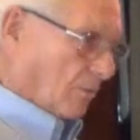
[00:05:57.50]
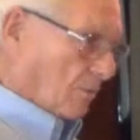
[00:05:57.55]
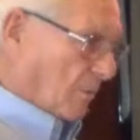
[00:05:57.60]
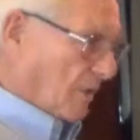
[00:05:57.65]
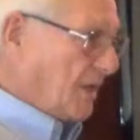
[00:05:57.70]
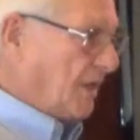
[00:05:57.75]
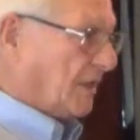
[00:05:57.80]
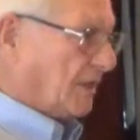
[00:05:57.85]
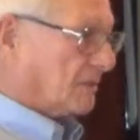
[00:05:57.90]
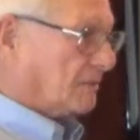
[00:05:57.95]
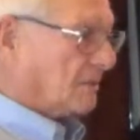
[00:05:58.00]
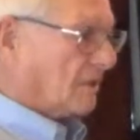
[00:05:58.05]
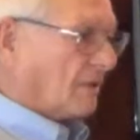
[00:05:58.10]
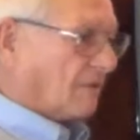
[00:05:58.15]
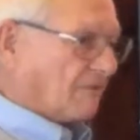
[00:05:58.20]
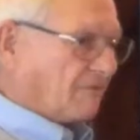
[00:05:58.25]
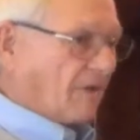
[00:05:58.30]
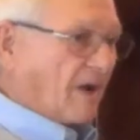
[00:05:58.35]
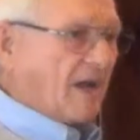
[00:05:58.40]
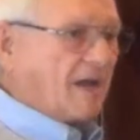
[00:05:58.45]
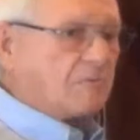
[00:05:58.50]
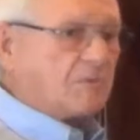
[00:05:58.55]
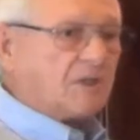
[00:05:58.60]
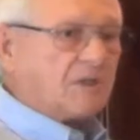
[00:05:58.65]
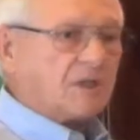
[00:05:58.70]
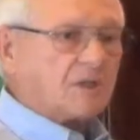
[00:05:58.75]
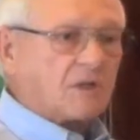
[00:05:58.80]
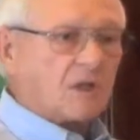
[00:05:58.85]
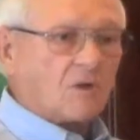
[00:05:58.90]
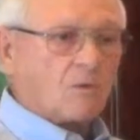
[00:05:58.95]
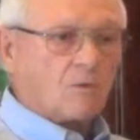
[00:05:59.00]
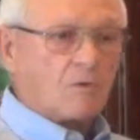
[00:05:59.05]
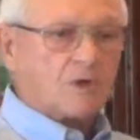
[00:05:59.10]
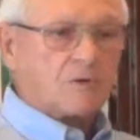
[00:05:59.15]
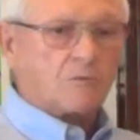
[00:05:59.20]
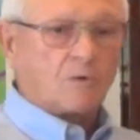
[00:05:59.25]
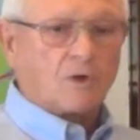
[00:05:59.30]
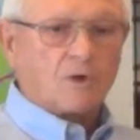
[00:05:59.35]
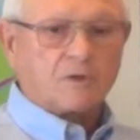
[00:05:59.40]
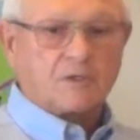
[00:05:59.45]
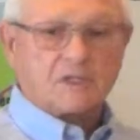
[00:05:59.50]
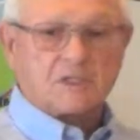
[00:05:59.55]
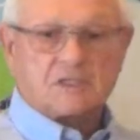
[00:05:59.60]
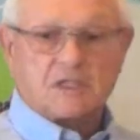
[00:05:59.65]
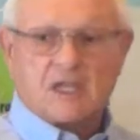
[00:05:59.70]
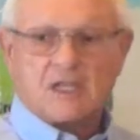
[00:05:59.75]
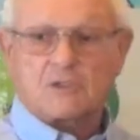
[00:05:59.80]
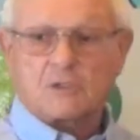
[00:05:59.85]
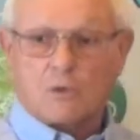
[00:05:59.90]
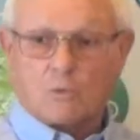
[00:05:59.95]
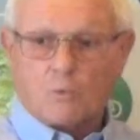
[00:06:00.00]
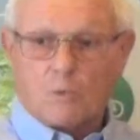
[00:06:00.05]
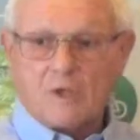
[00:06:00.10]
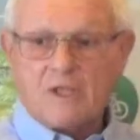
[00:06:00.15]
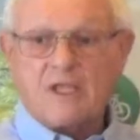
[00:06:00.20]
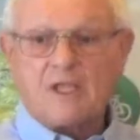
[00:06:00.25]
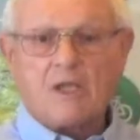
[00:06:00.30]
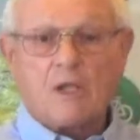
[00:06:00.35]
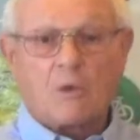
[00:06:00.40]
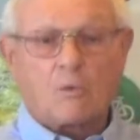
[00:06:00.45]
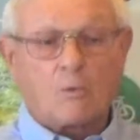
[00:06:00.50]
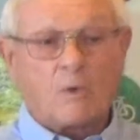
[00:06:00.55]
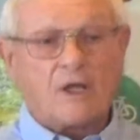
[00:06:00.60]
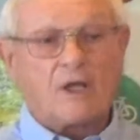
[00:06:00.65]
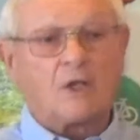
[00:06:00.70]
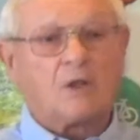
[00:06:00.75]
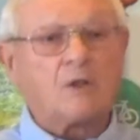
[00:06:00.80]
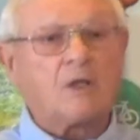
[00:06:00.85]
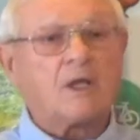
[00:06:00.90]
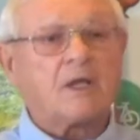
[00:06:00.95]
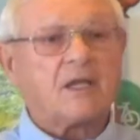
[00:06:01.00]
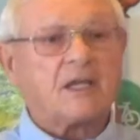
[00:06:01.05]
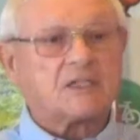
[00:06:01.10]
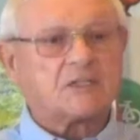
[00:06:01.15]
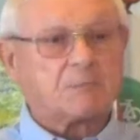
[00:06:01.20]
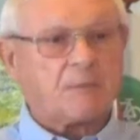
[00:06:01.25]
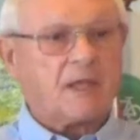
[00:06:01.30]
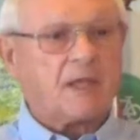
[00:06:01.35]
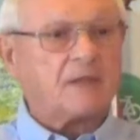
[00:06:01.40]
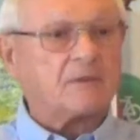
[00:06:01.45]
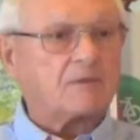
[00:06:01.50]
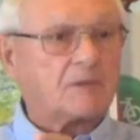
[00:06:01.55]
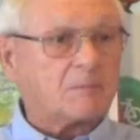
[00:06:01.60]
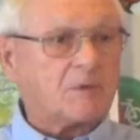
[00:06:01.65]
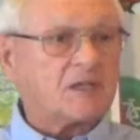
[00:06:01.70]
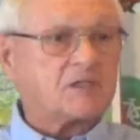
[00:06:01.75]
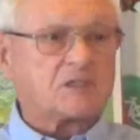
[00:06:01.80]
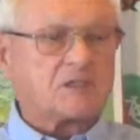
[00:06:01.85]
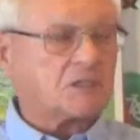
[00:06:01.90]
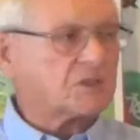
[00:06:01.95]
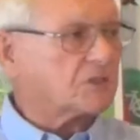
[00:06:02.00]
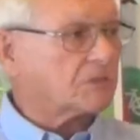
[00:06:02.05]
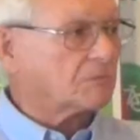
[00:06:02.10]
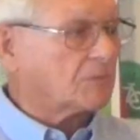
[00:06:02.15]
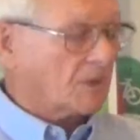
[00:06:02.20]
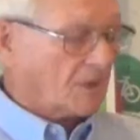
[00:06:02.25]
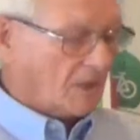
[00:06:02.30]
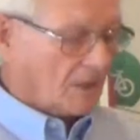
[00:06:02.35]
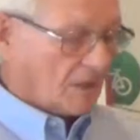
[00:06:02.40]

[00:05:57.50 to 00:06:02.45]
Read it. Find me in there one word that says, we will expand the bus system.